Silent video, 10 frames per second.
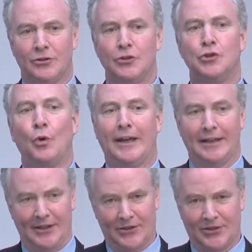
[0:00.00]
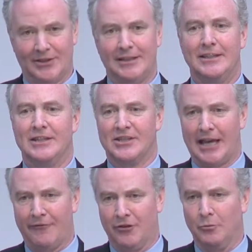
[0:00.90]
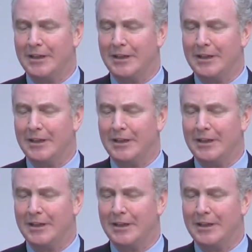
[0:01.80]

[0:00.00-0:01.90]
to join us in this effort.